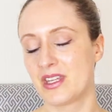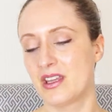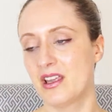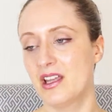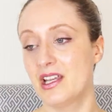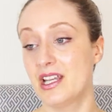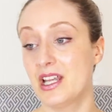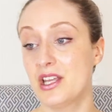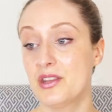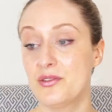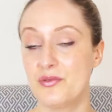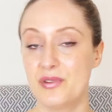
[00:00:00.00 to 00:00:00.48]

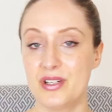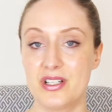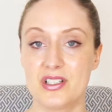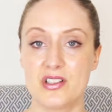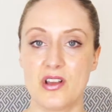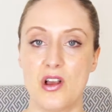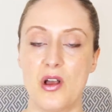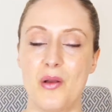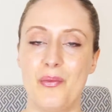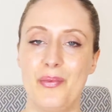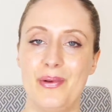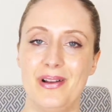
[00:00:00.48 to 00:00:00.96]
Another
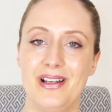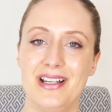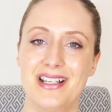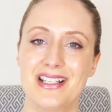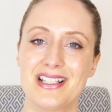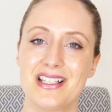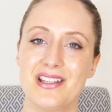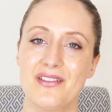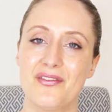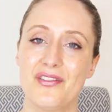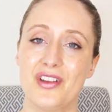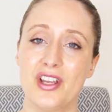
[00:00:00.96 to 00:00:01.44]
example
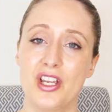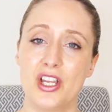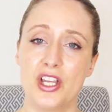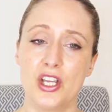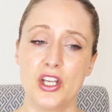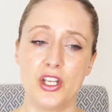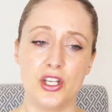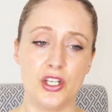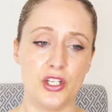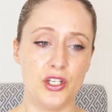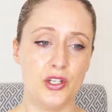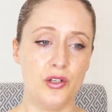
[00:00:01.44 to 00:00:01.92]
is if
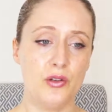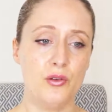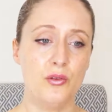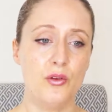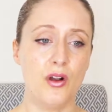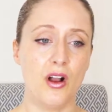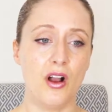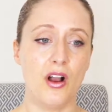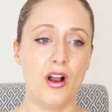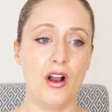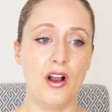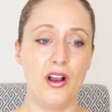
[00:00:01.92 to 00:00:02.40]

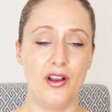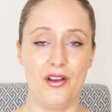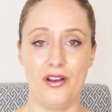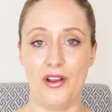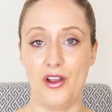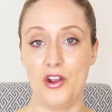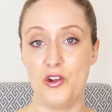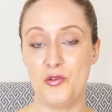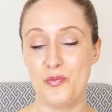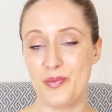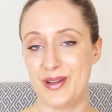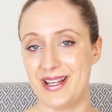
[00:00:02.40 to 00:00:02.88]
you are
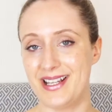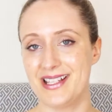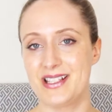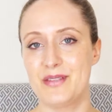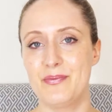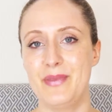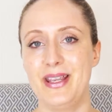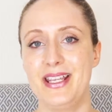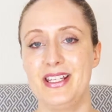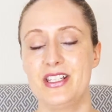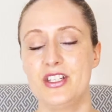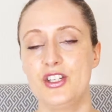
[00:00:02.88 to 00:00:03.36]
hoping
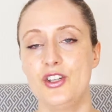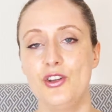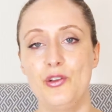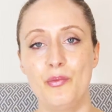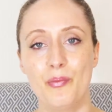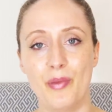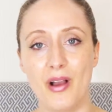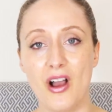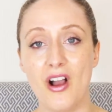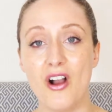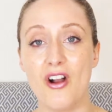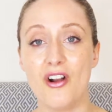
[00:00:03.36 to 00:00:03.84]
to meet a new
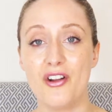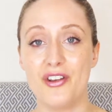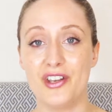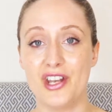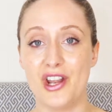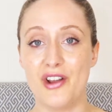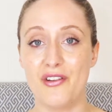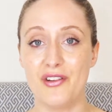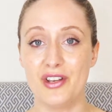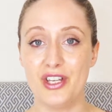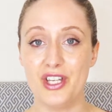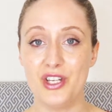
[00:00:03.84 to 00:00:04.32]

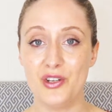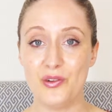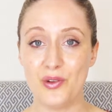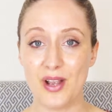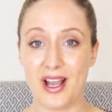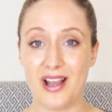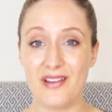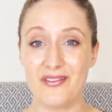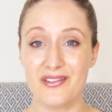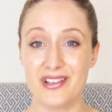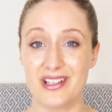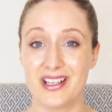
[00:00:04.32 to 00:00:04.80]
partner and you
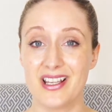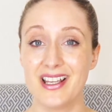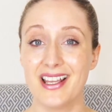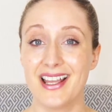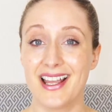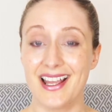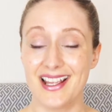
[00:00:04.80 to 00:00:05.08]
have a